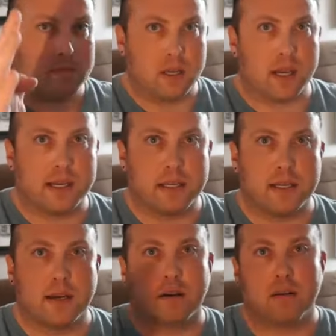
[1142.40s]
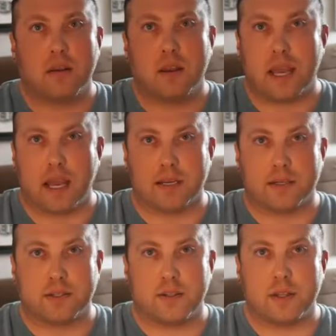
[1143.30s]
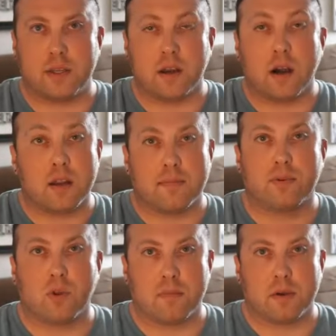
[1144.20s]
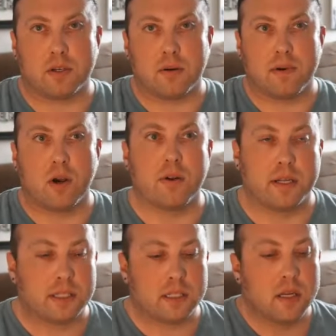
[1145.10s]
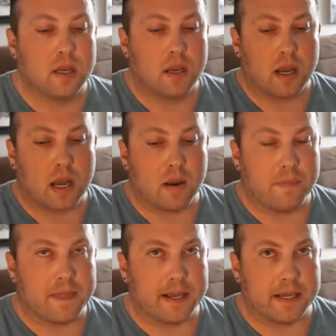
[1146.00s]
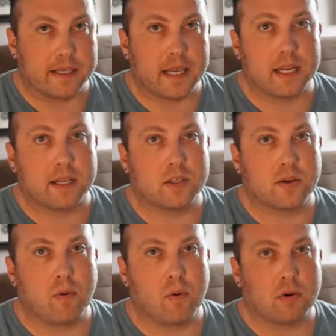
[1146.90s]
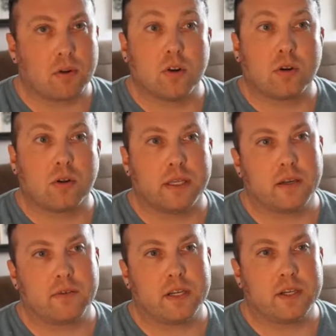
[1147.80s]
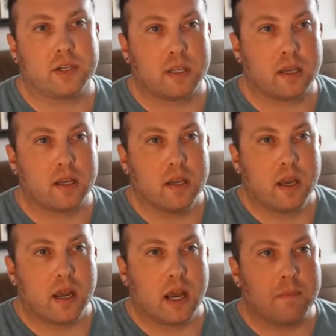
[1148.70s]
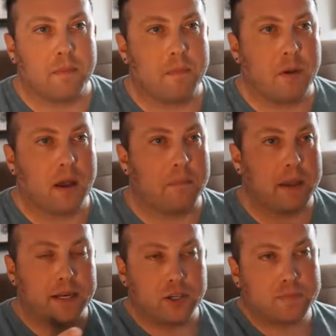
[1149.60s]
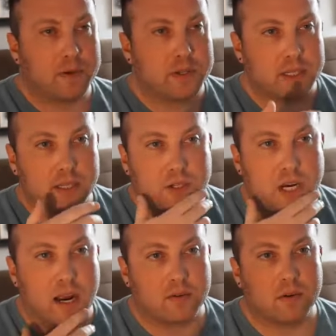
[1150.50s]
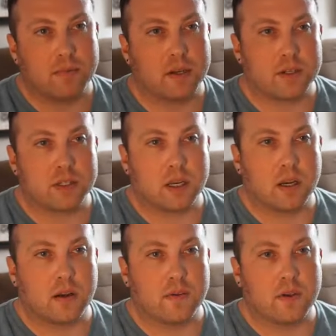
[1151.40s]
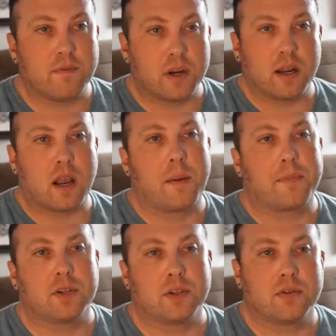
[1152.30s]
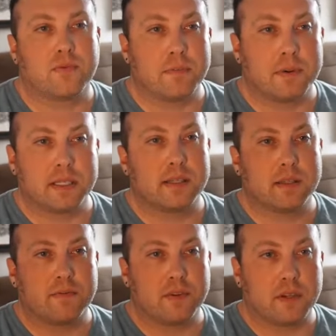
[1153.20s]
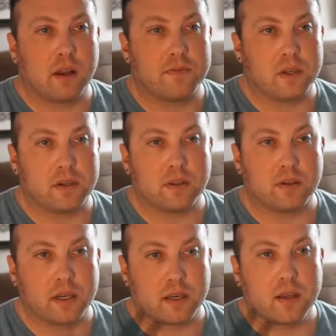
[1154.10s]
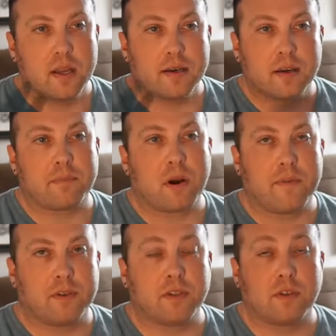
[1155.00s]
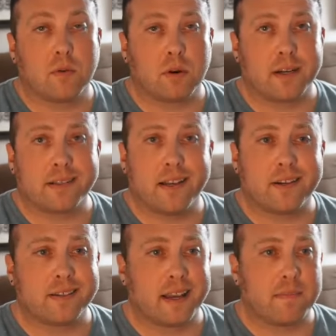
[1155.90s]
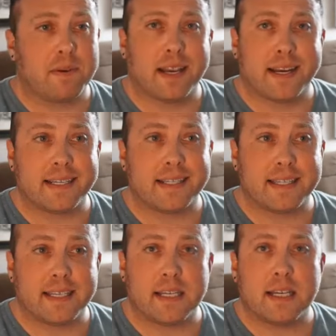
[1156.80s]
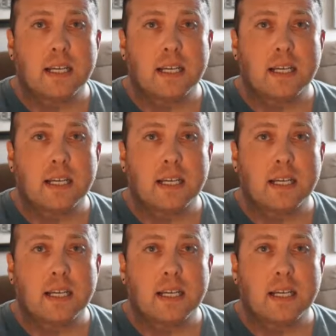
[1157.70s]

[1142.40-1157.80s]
EIDL, and the unemployment components, is any support locally and regionally. Ben just posted in the chat room, there's funding options for businesses in Philadelphia, including nonprofits through organizations like PIDC.